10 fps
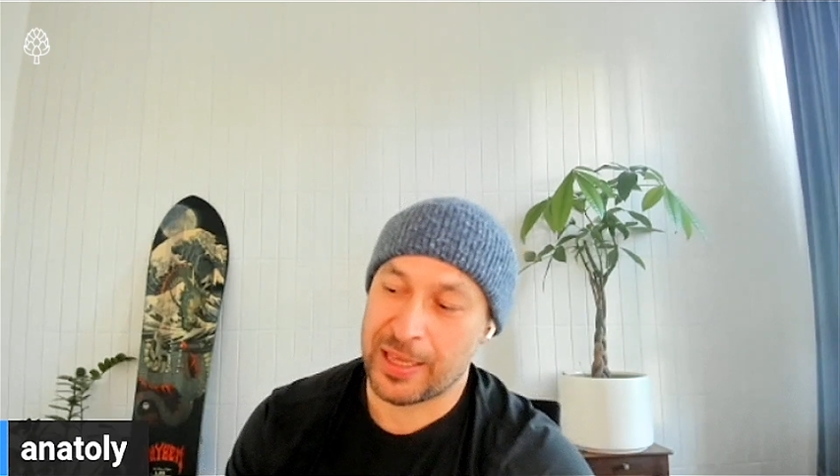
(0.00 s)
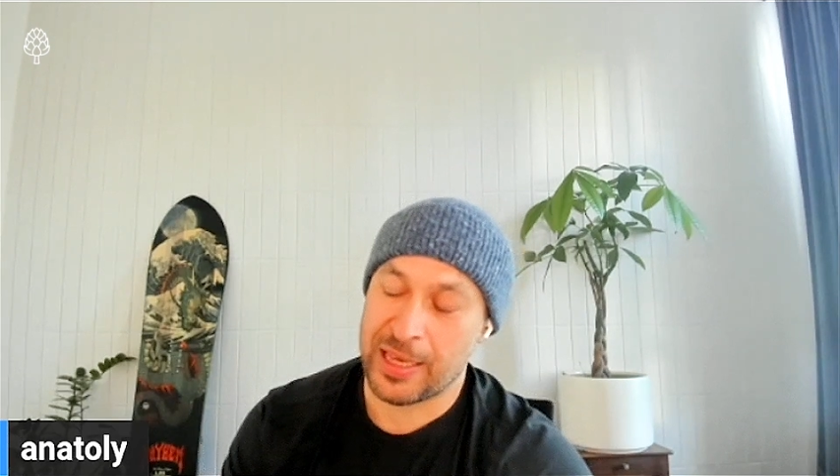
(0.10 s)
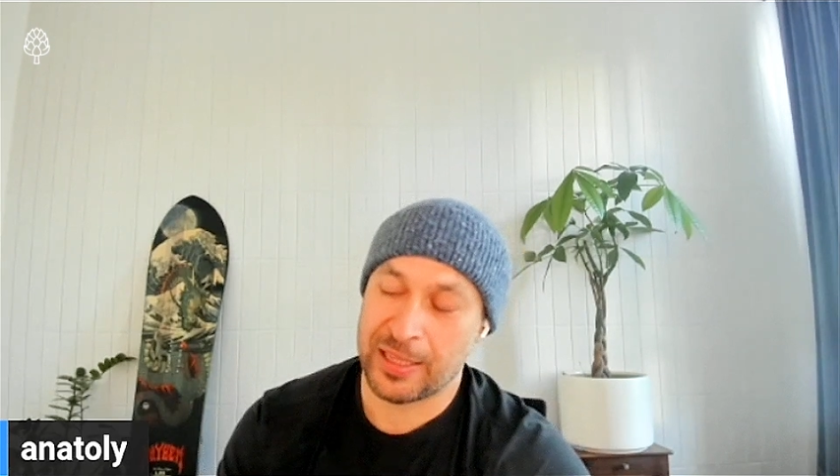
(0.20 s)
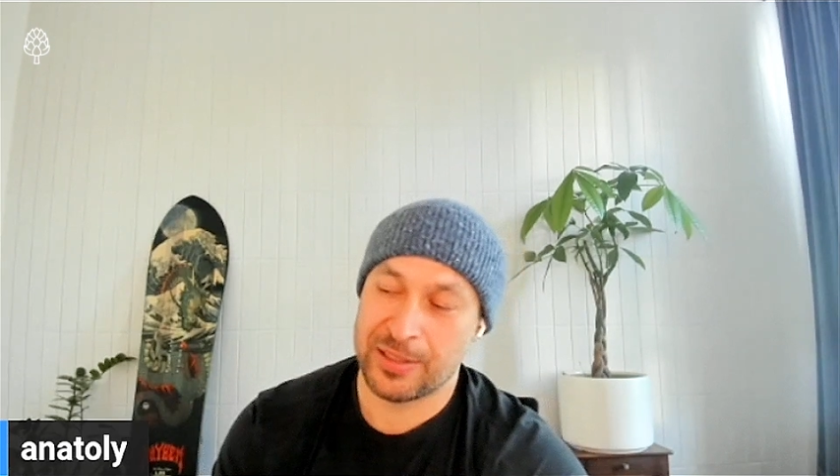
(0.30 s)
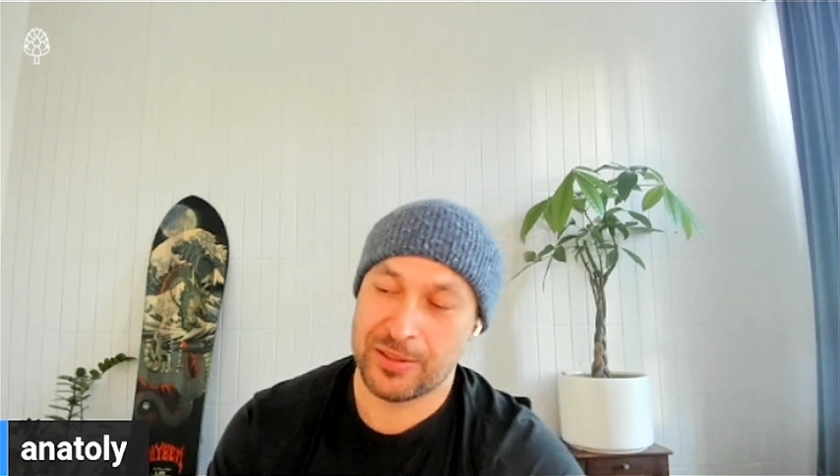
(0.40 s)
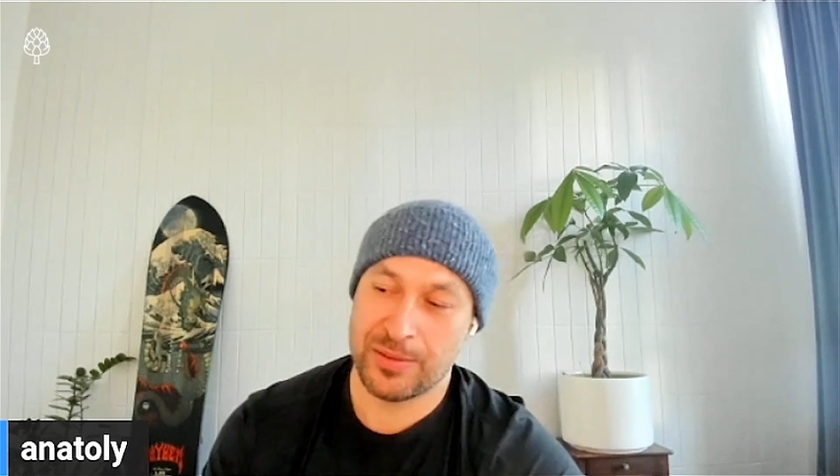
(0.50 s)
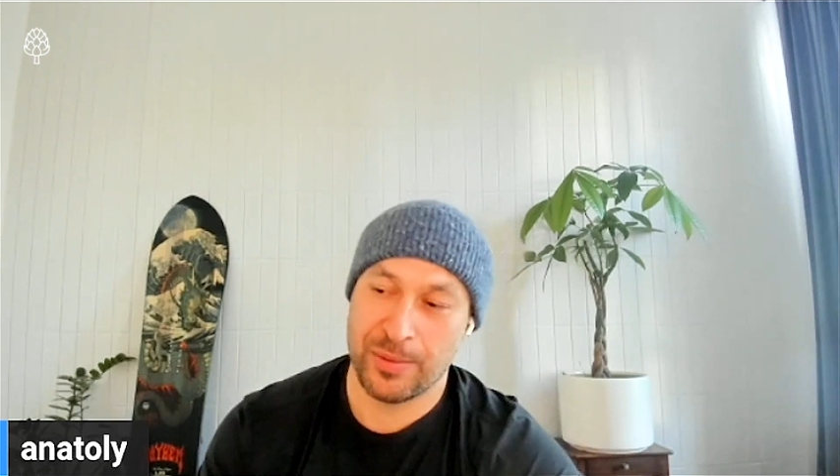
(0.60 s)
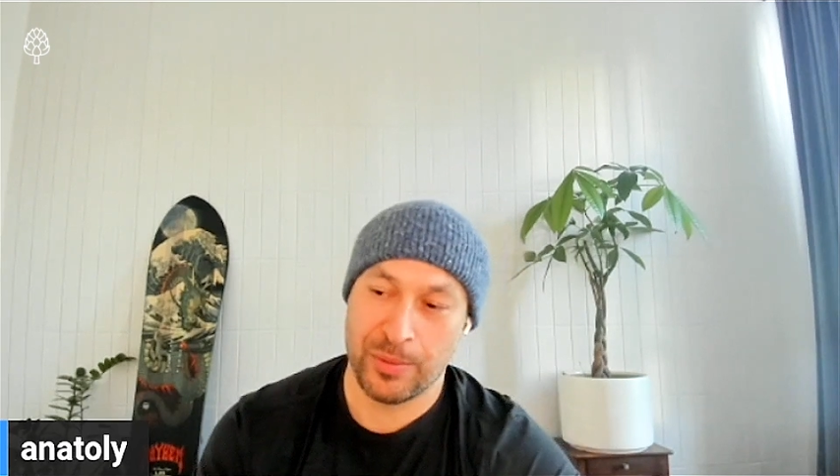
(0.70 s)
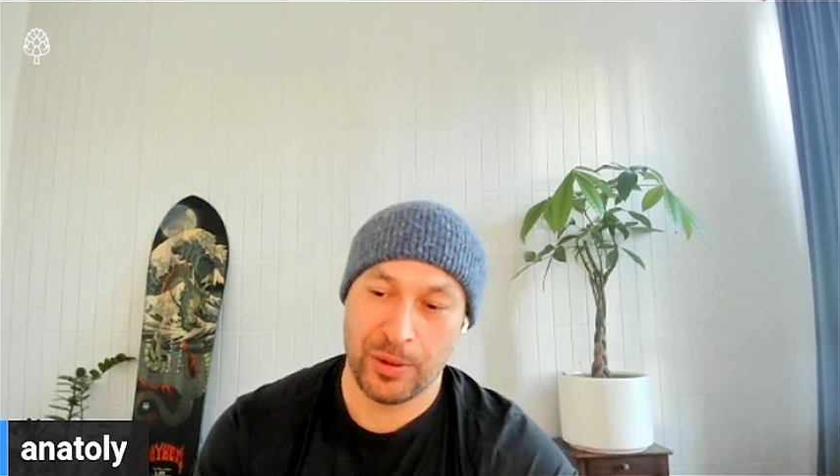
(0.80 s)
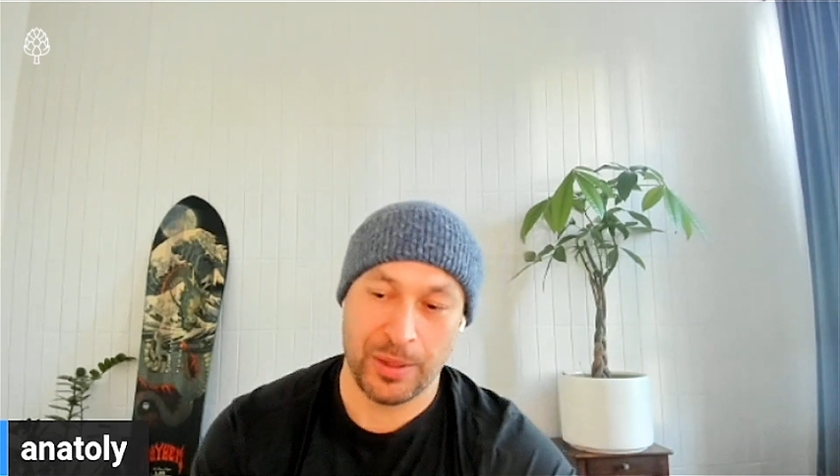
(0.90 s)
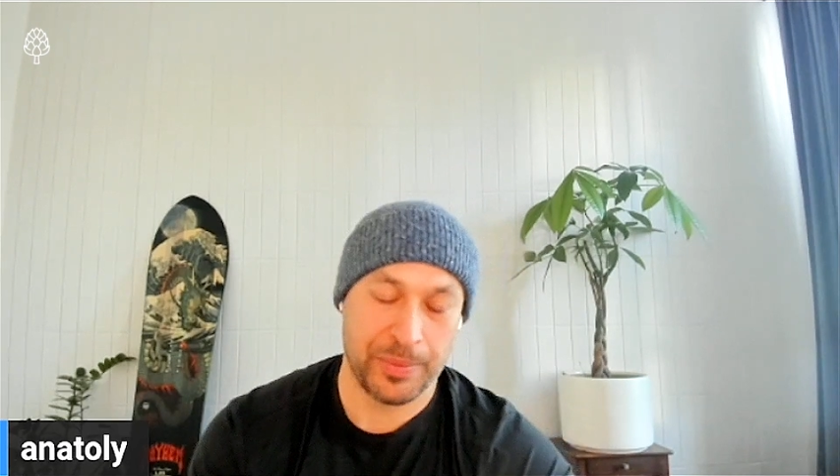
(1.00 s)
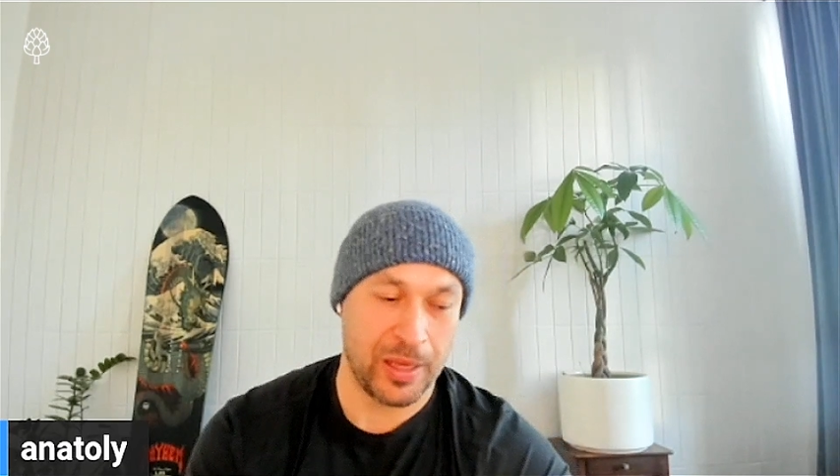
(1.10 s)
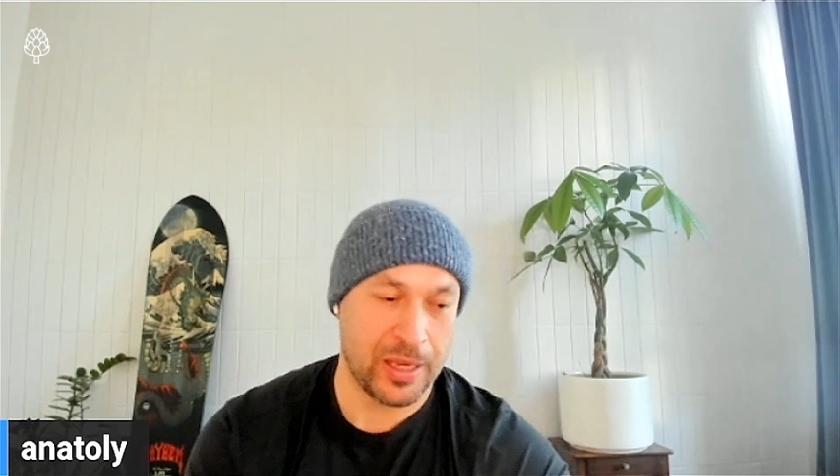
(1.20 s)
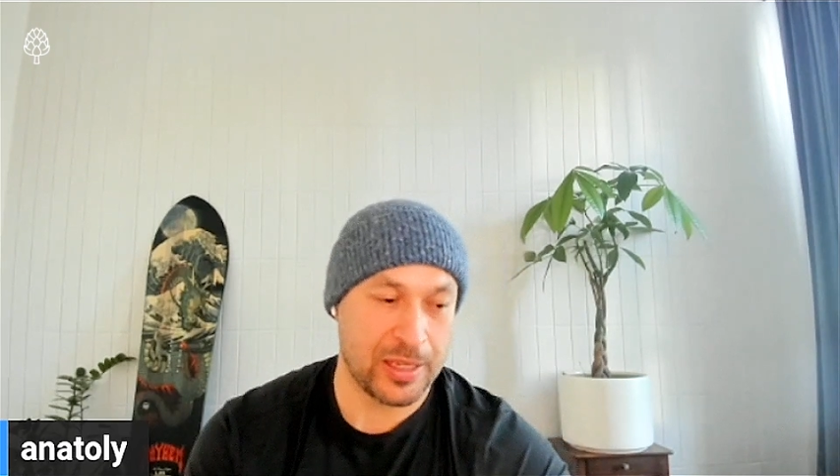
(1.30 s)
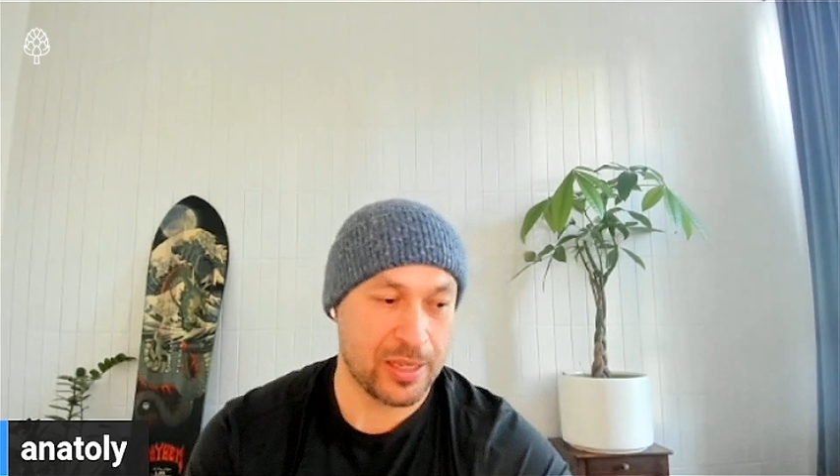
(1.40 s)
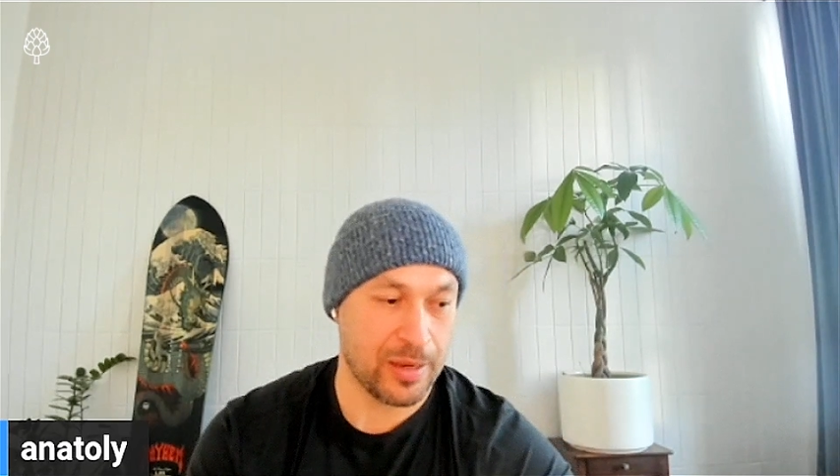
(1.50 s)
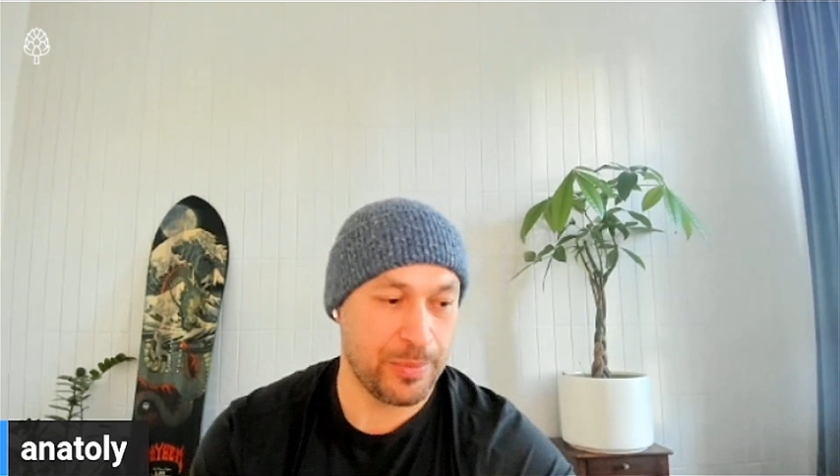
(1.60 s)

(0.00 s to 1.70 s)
I think the Rollup thing is a